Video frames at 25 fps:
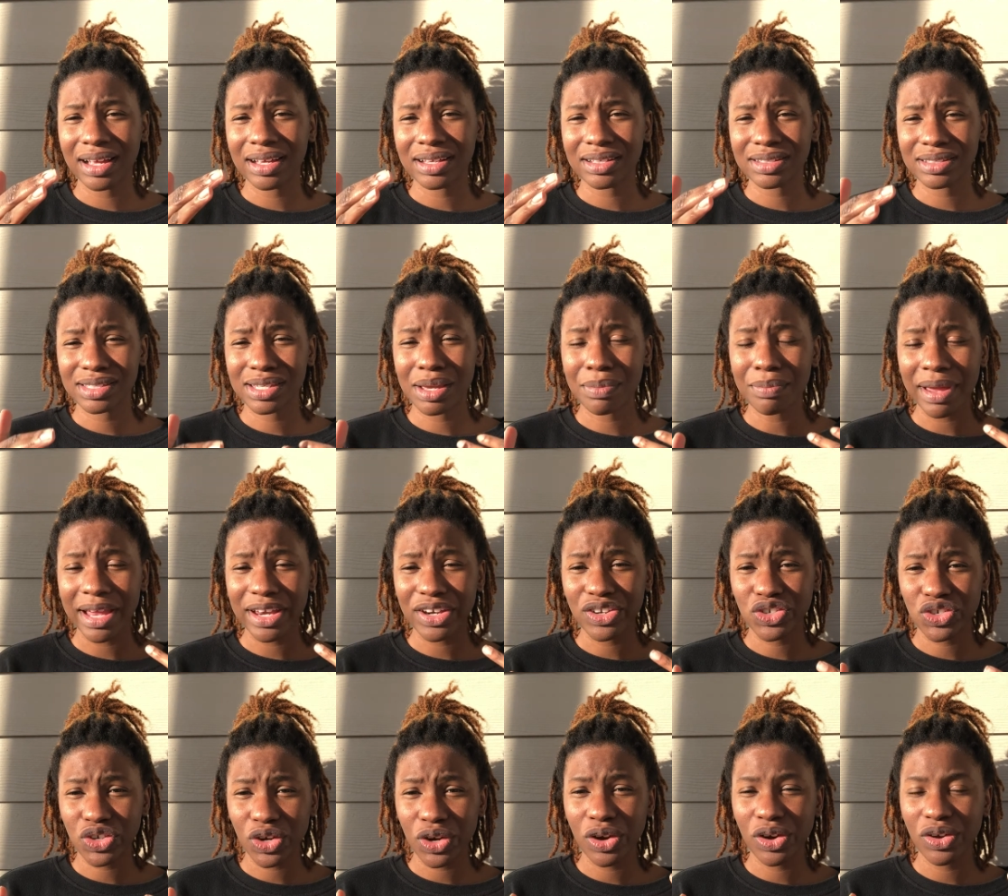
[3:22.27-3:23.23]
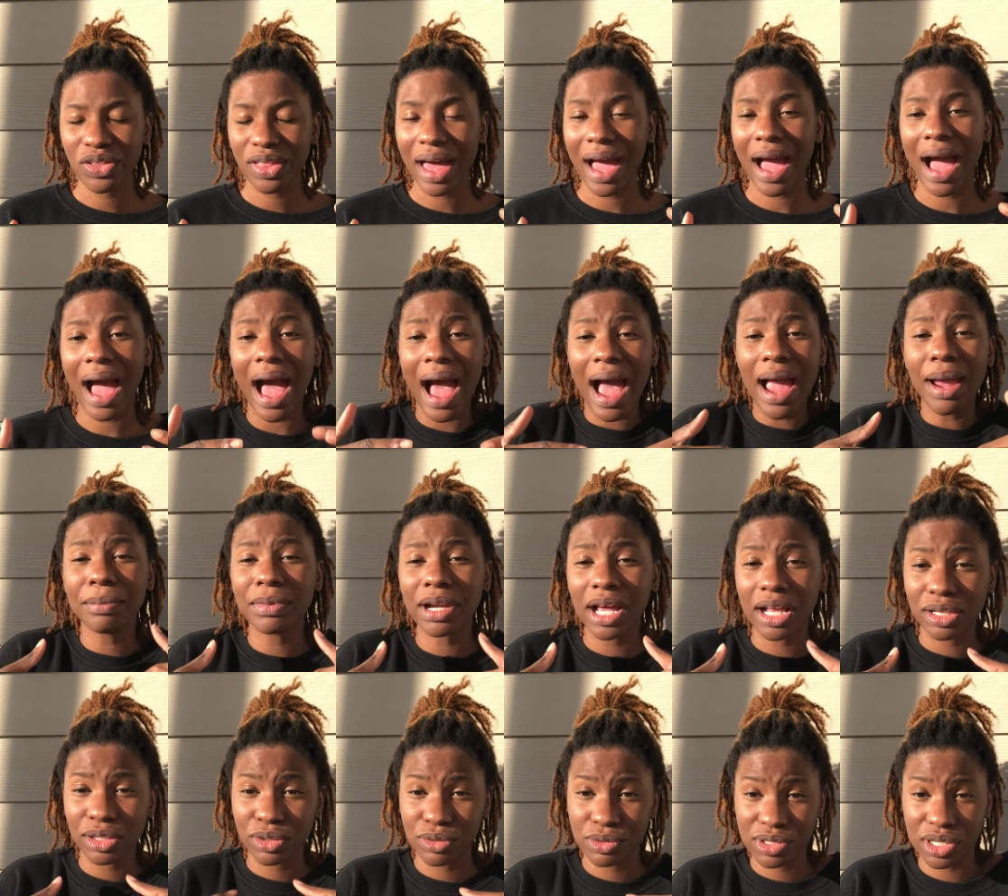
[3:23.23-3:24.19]
to make sure that I'm not
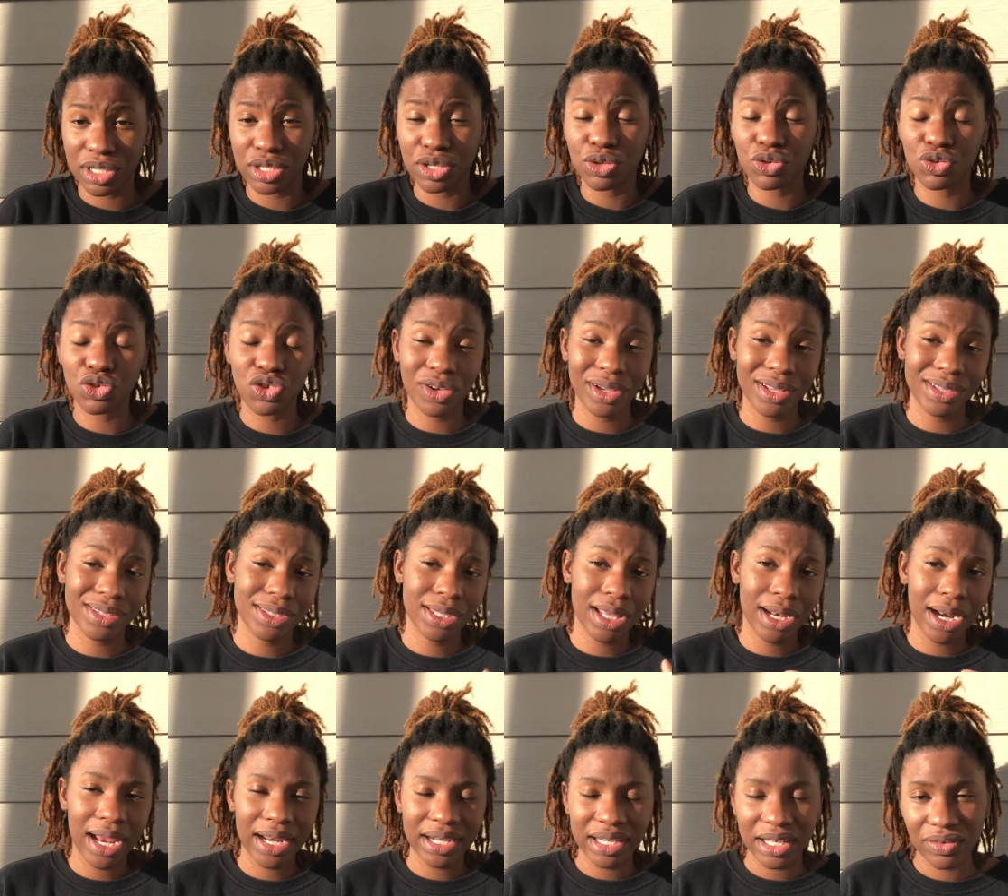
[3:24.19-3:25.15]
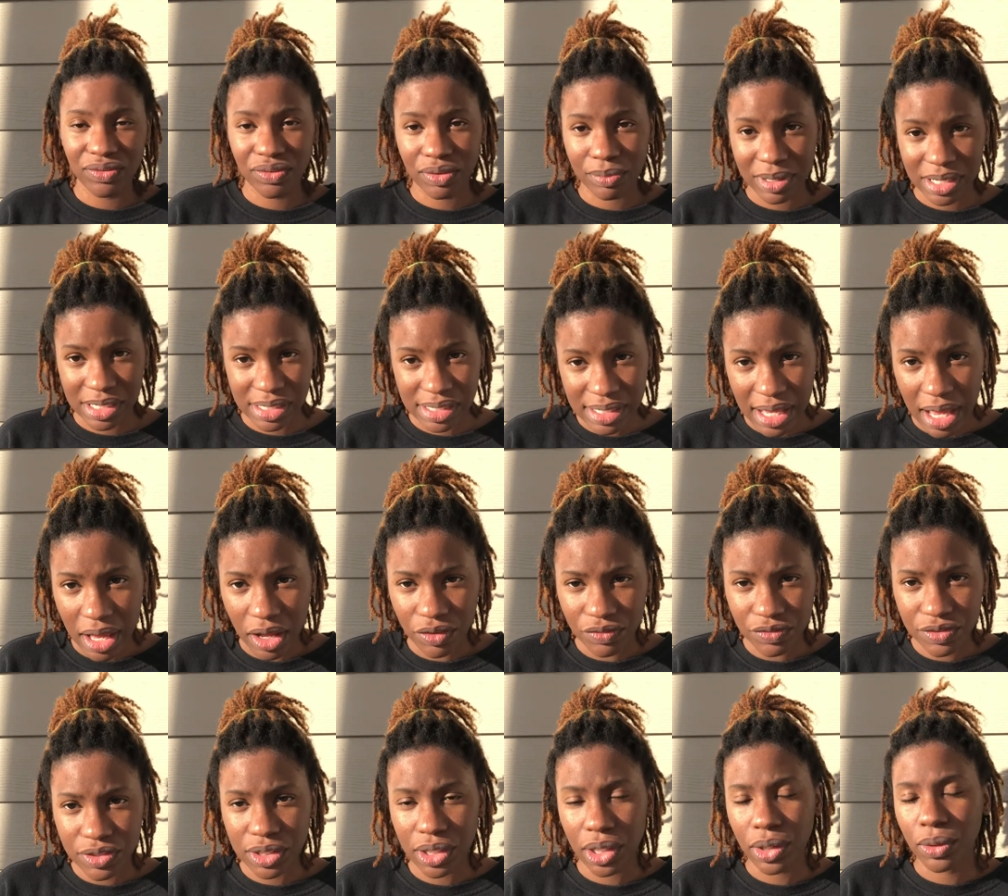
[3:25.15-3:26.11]
losing nutrients that I need for myself.
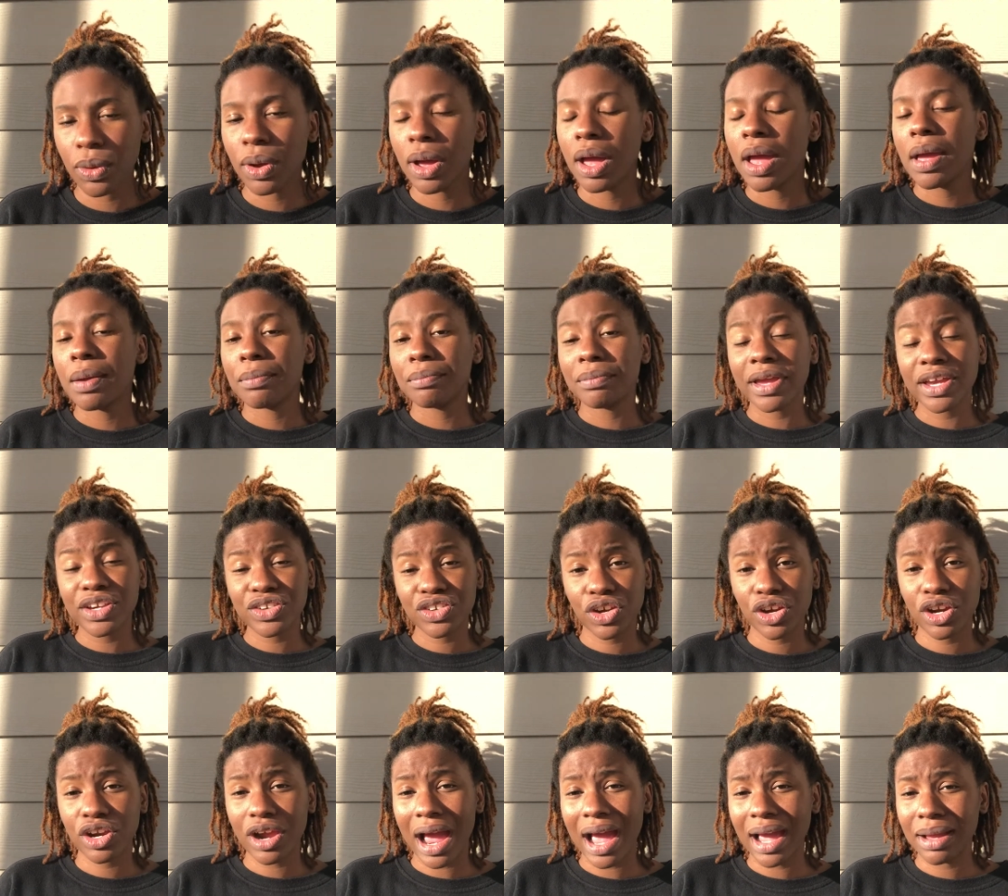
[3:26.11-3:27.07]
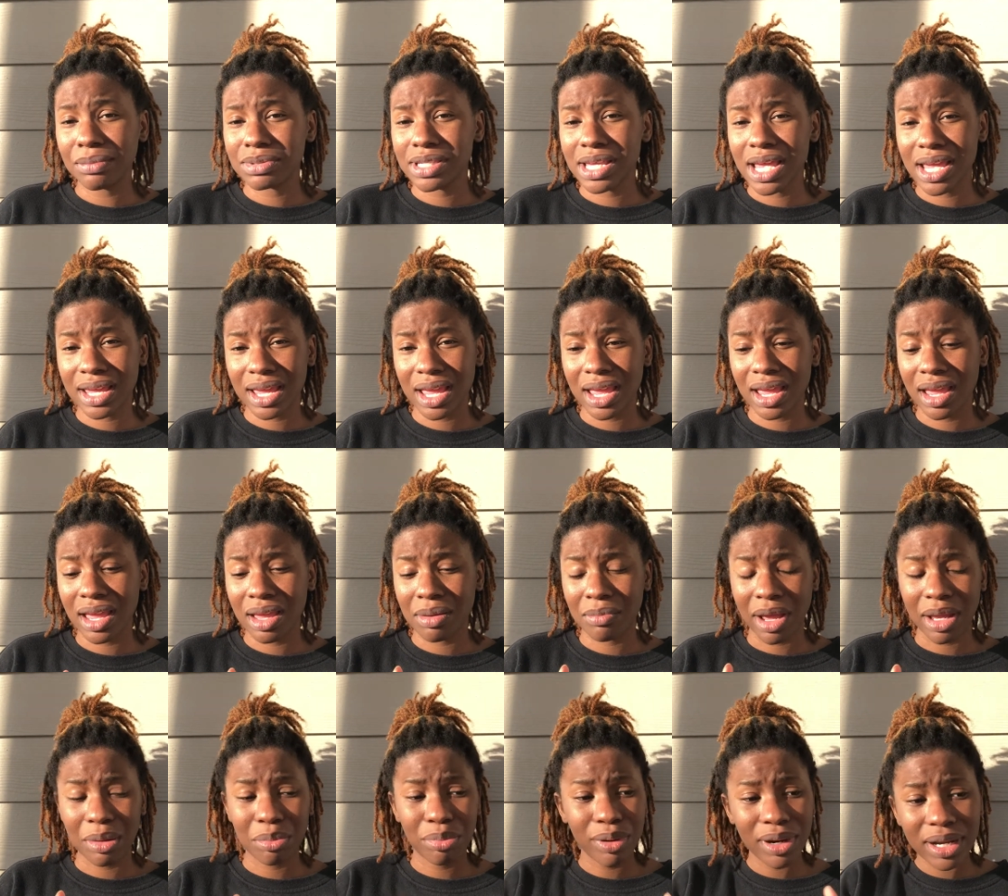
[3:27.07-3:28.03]
So make sure I'm taking my
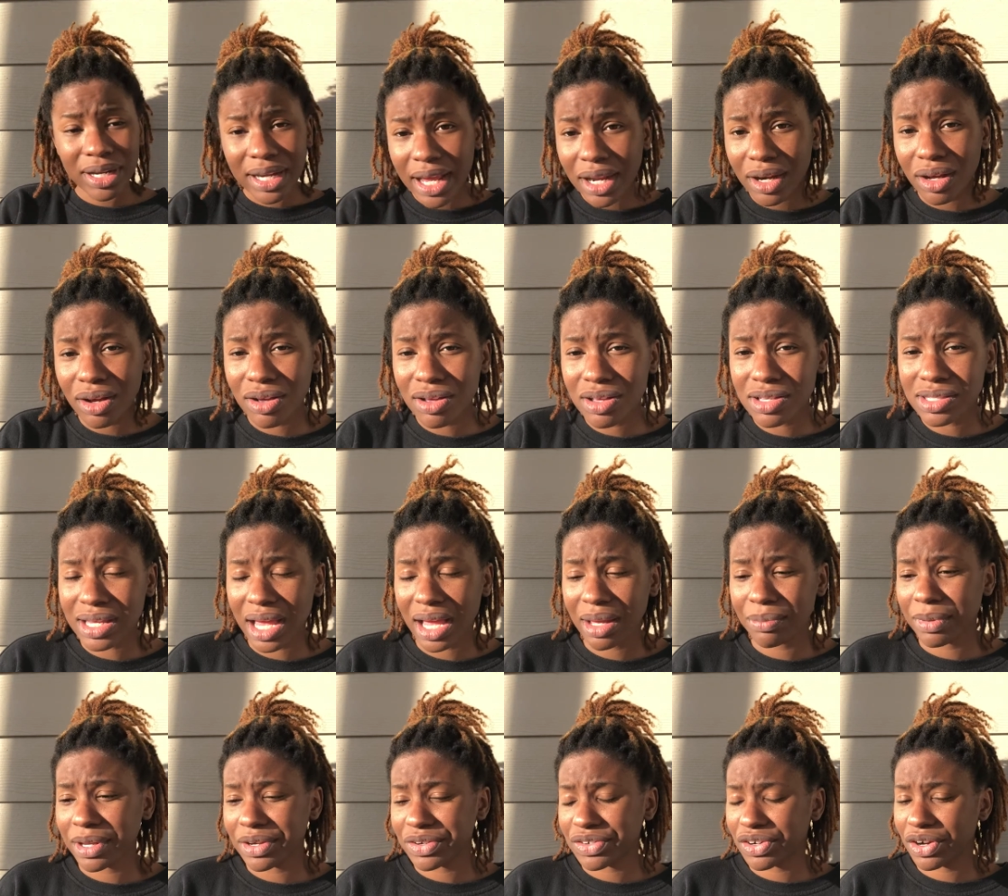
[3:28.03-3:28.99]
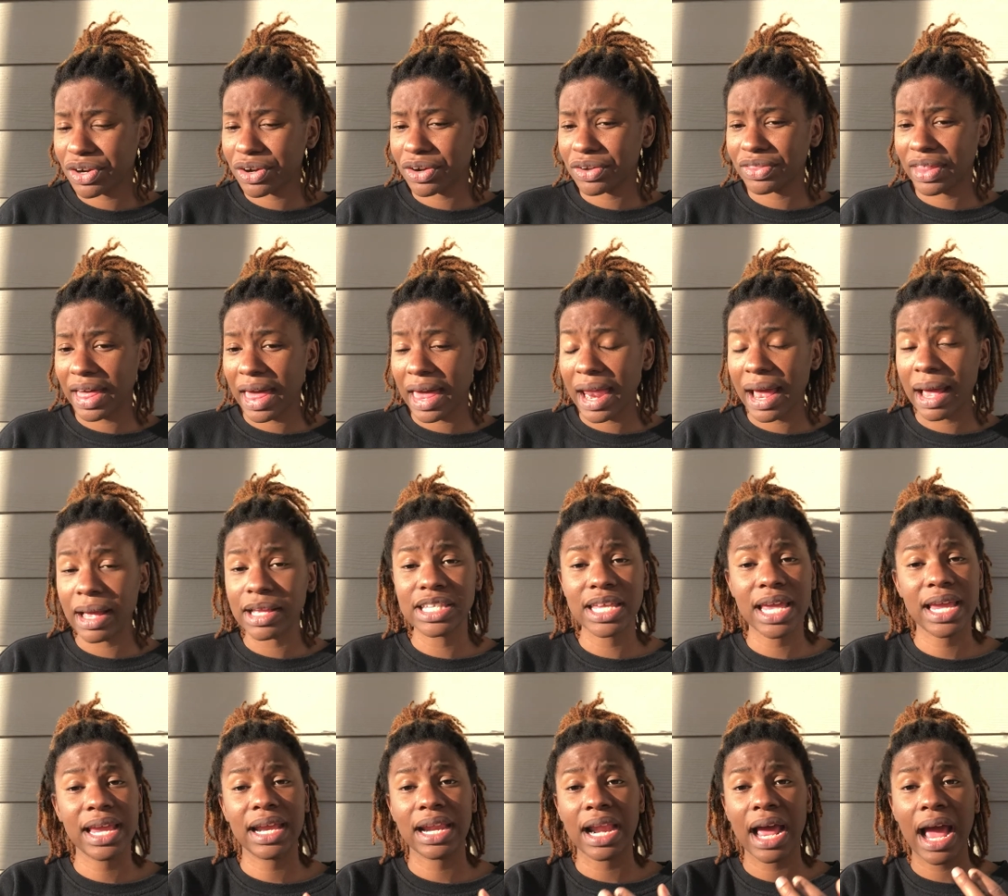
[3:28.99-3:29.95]
prenatals. I make sure that I take
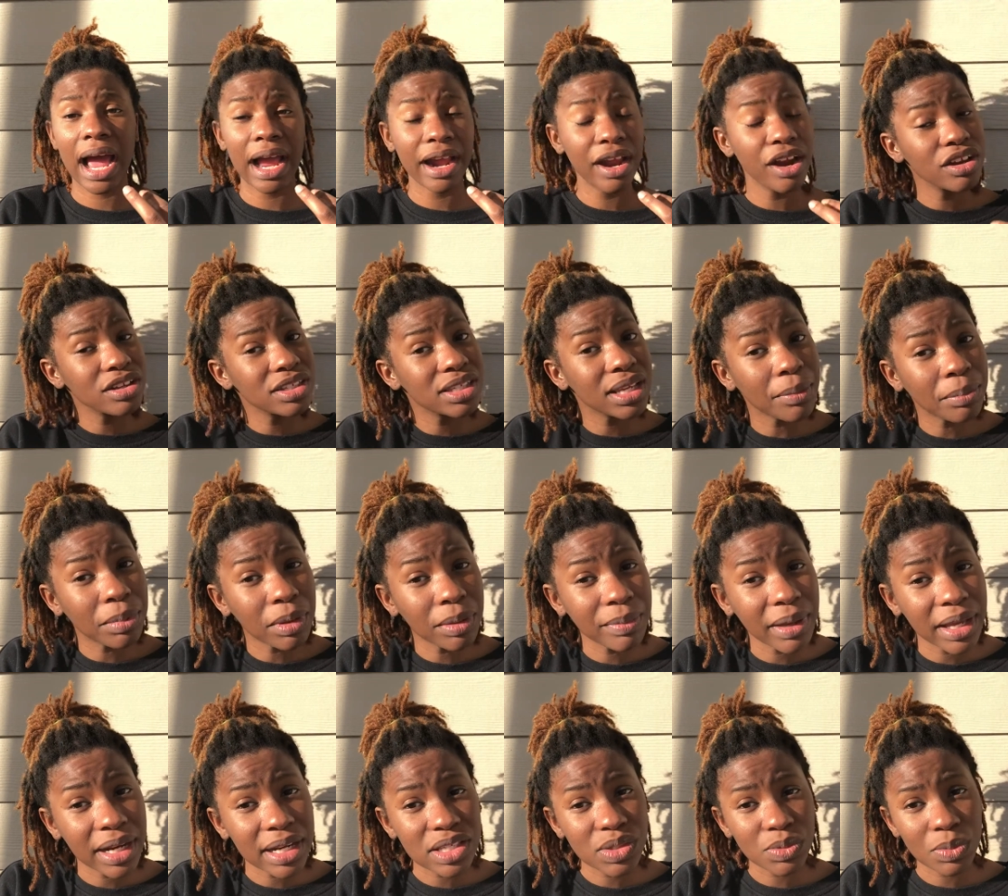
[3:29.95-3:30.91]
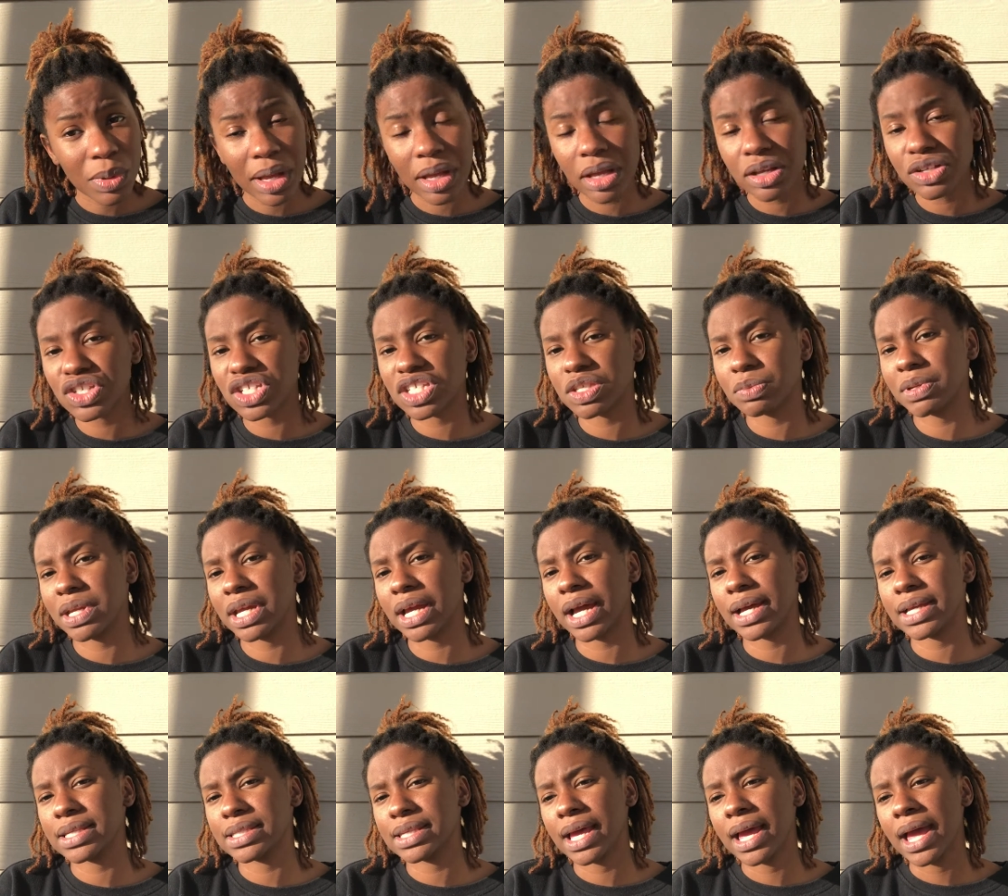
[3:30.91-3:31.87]
an iron supplement as well, just
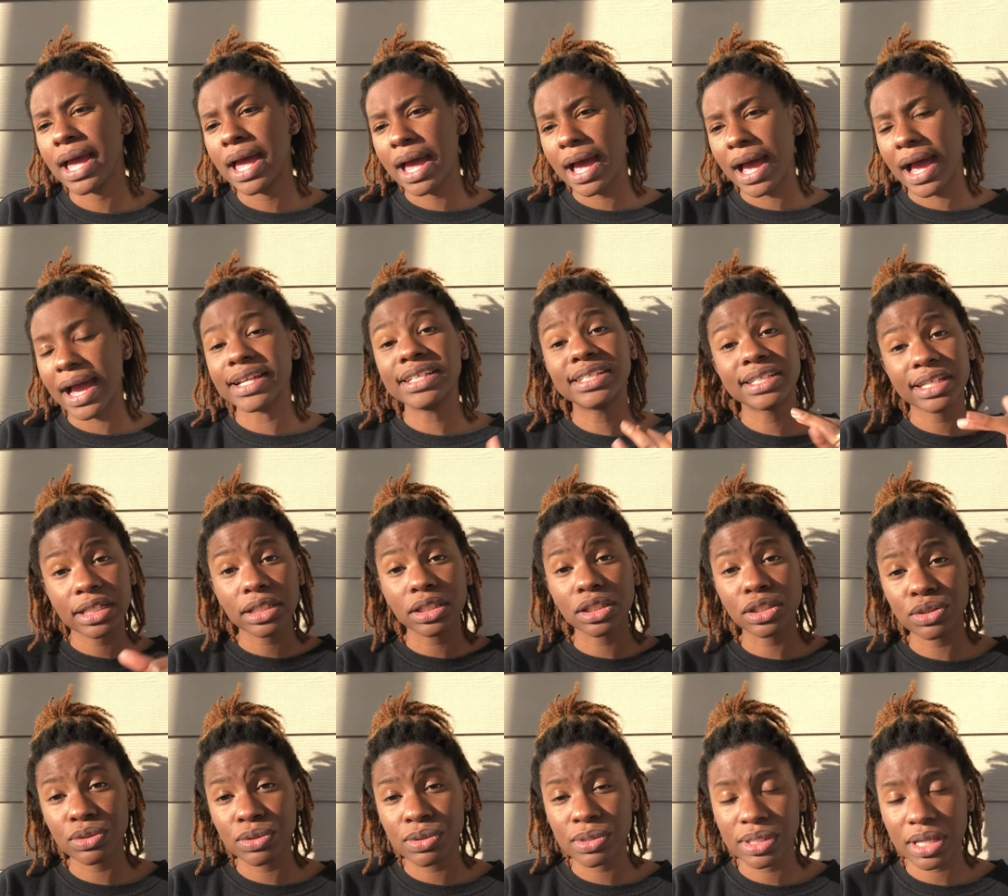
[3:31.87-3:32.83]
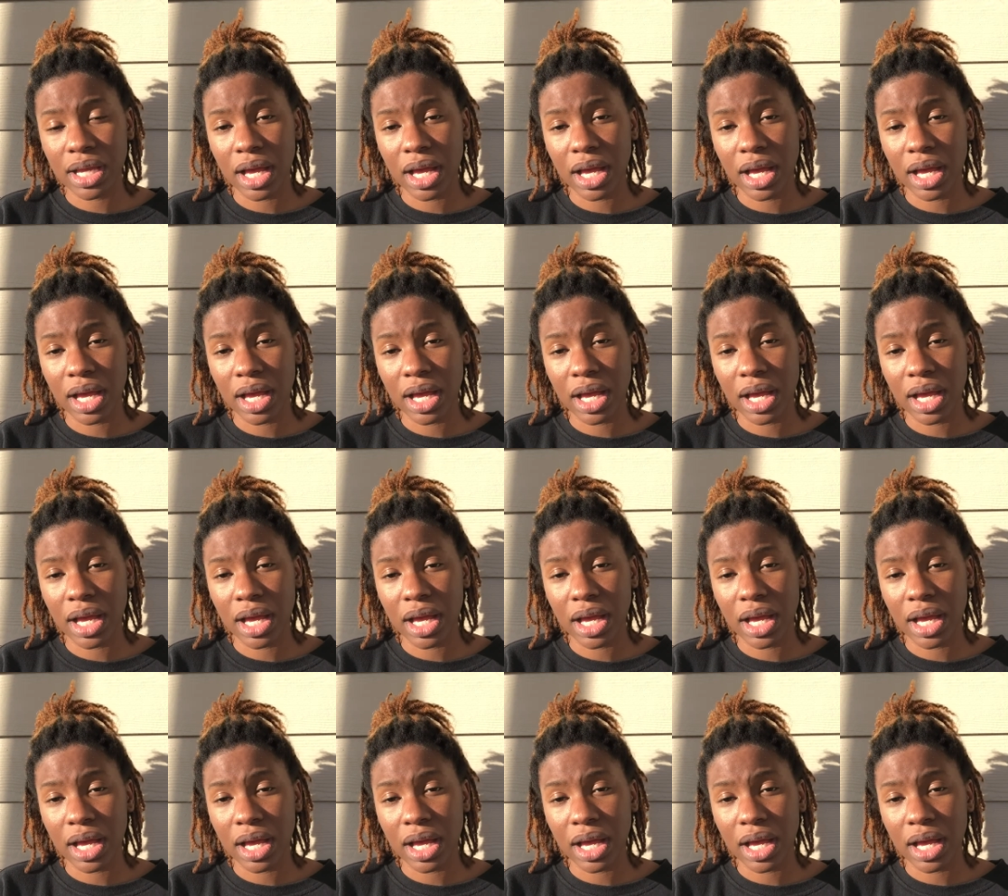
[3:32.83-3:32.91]
because I did lose